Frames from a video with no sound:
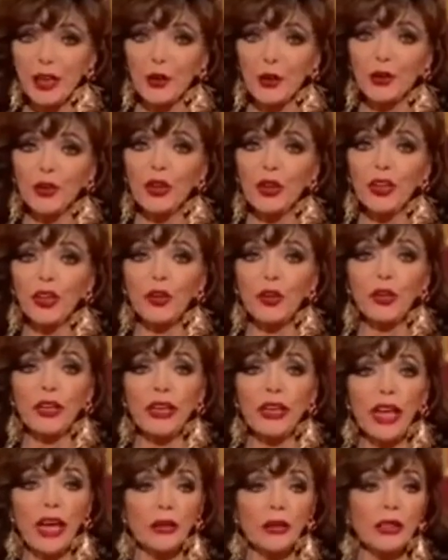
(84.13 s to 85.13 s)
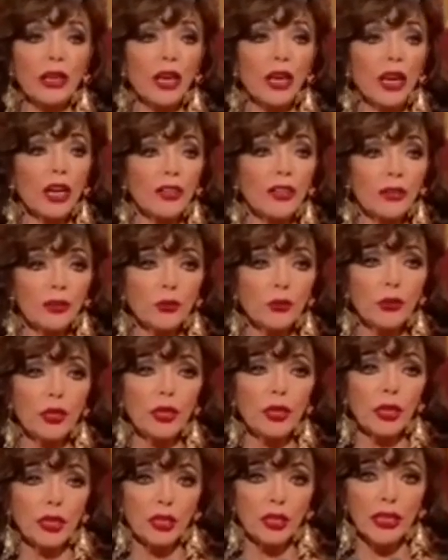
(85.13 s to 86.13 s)
know not only how hard you
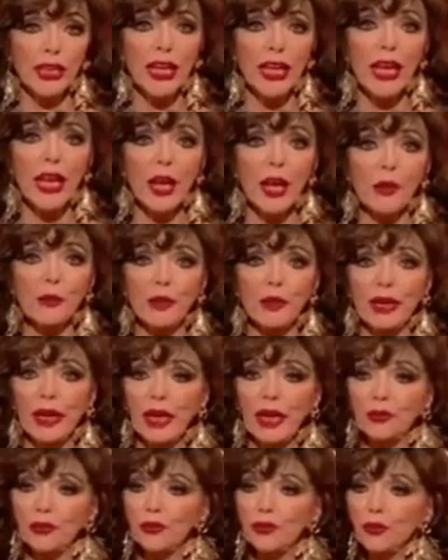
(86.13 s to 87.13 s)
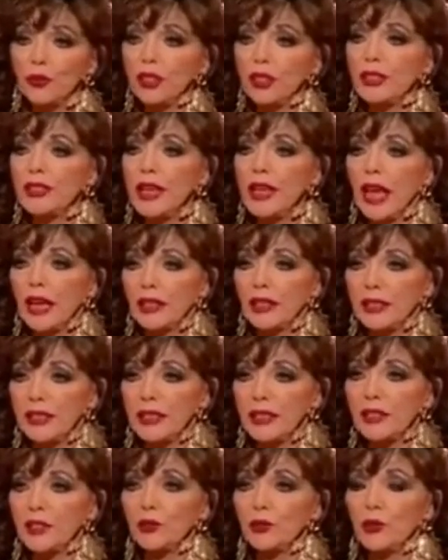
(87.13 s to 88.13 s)
work, but how truly
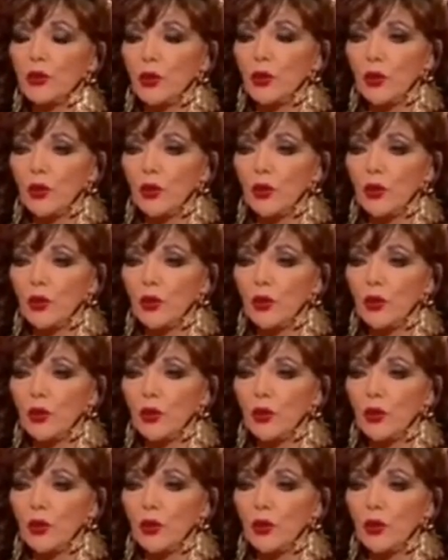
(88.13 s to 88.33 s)
talented you